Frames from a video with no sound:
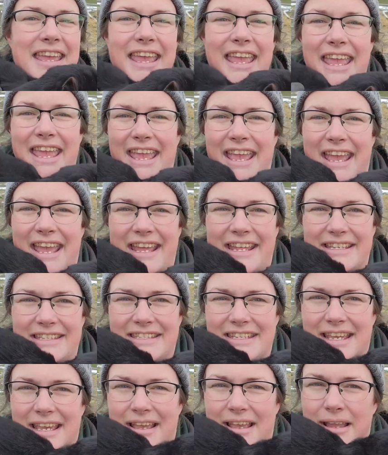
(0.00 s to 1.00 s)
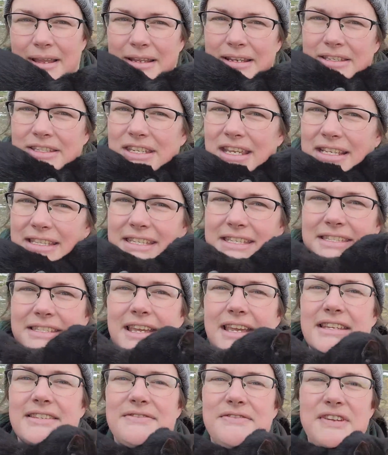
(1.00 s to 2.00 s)
and I'm gonna check this
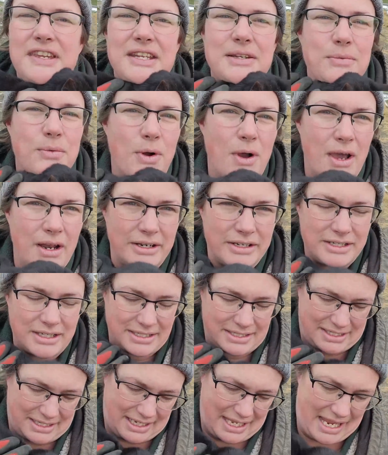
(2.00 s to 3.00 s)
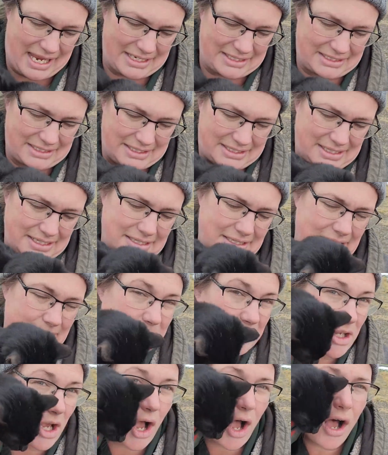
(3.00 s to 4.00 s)
guy's feed and water just in case, because he
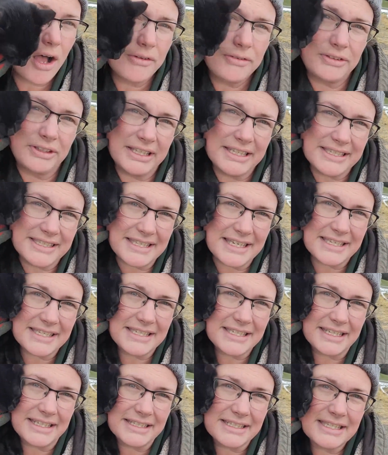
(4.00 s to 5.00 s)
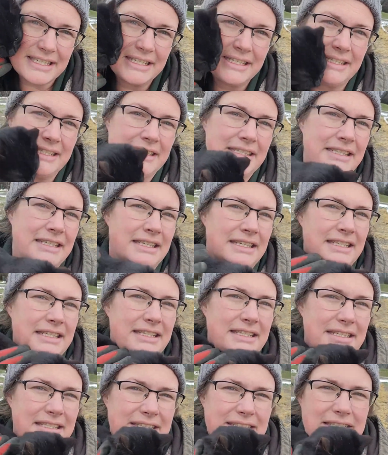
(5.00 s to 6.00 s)
seems awful insistent
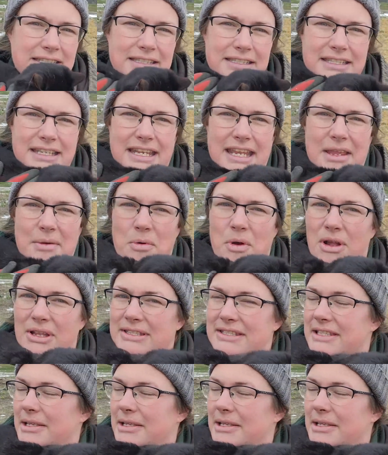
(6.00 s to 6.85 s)
that he wants